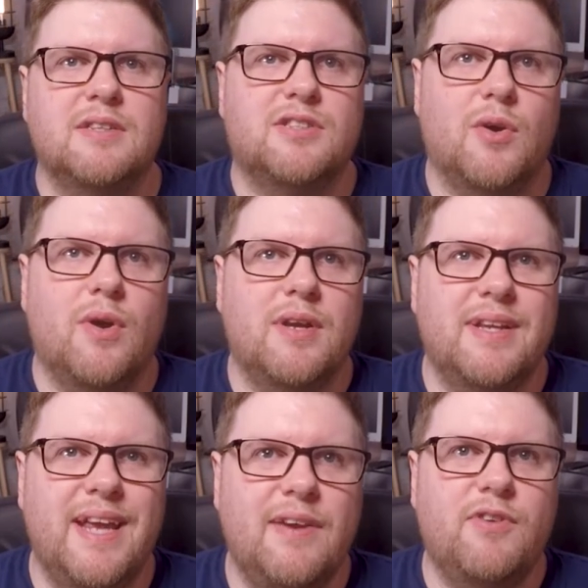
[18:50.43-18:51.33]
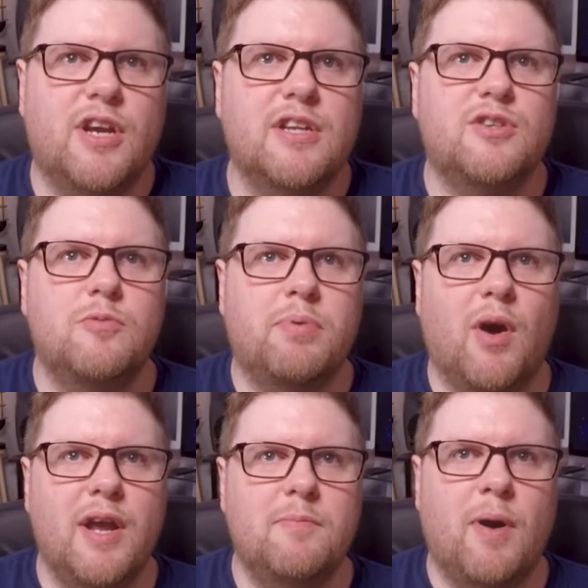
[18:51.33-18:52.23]
So if you're going to do
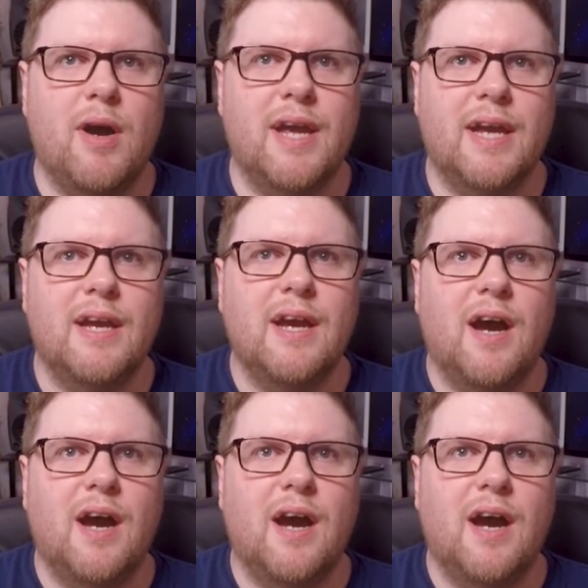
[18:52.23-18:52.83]
blind buying,